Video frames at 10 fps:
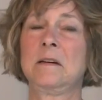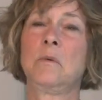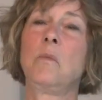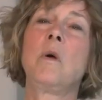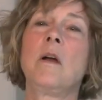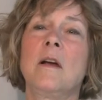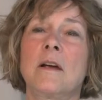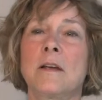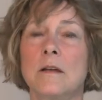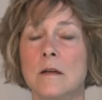
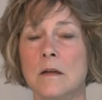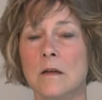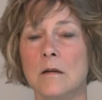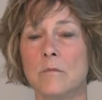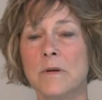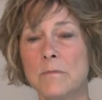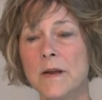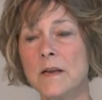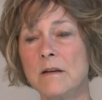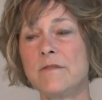work but
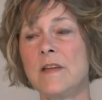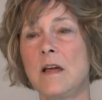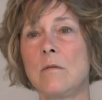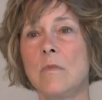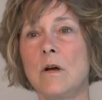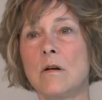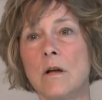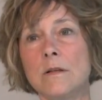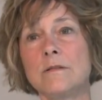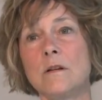many of them are
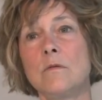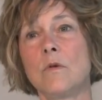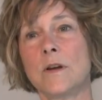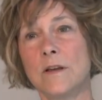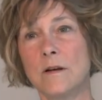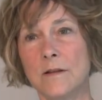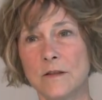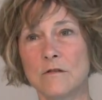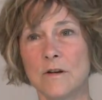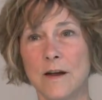also working on the
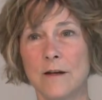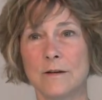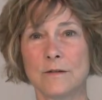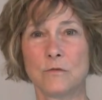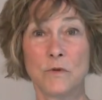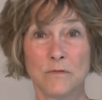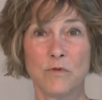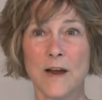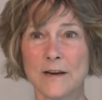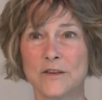ground with
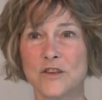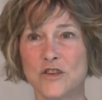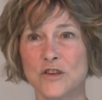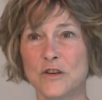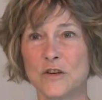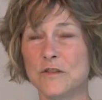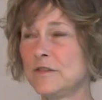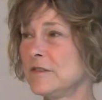practitioners